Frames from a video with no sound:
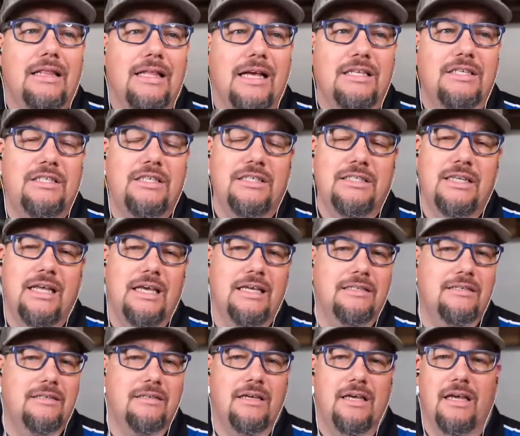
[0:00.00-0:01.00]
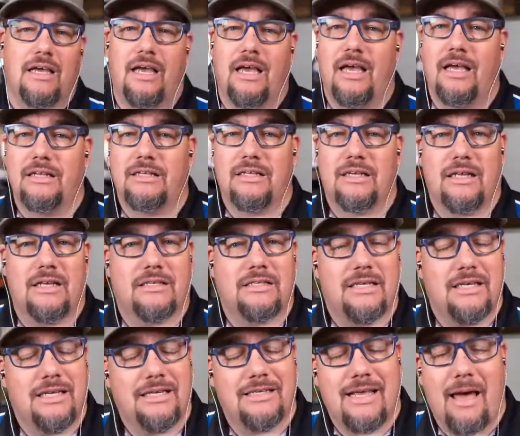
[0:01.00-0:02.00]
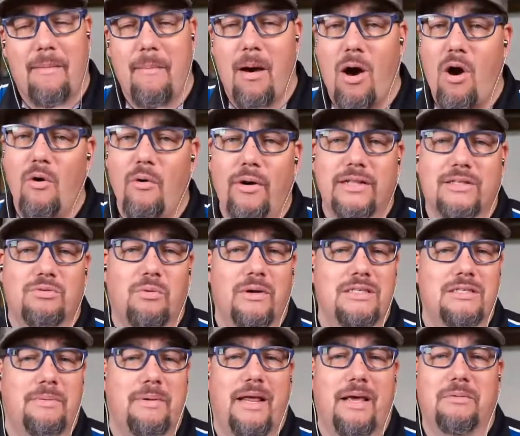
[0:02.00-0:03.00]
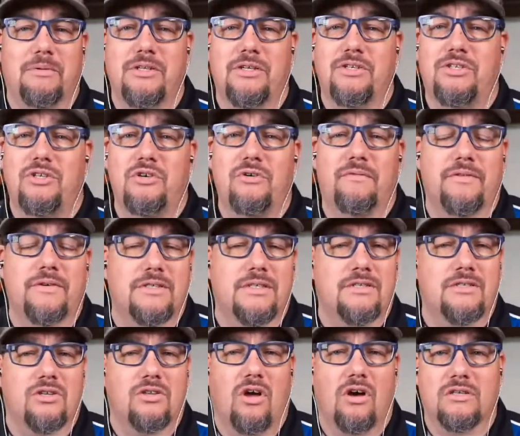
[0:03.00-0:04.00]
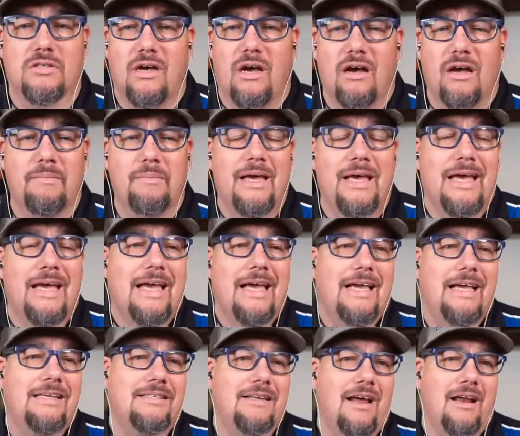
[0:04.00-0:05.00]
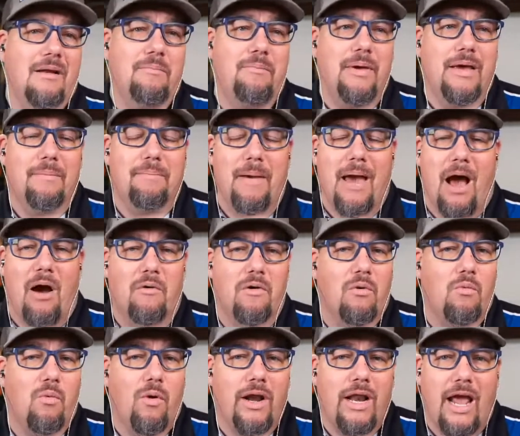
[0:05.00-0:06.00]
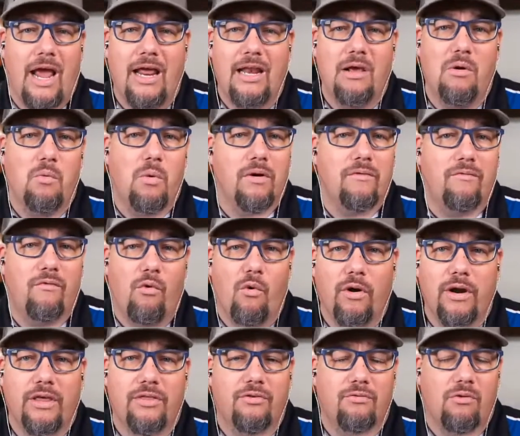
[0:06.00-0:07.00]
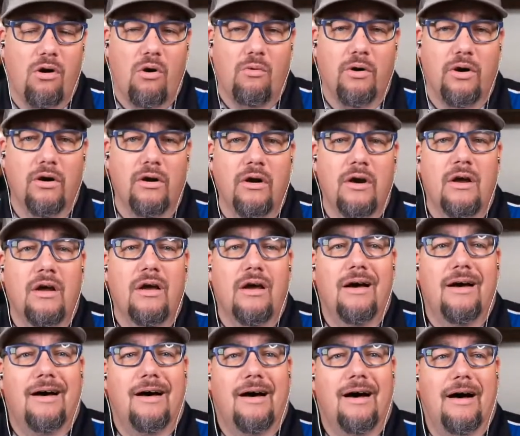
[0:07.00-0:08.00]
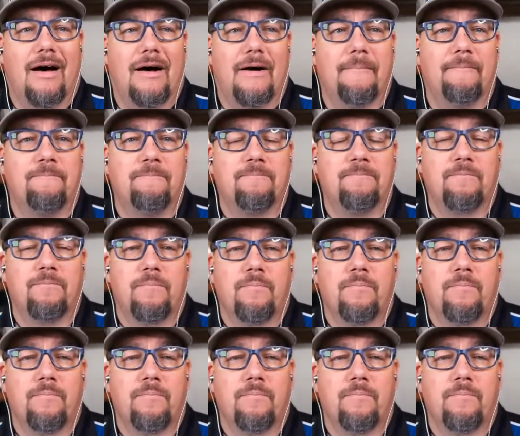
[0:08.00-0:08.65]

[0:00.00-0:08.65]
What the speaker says: That's just his, it's his MO. It's what he's been able to do for such a long time. He's not a big power 180, 140 thrower. And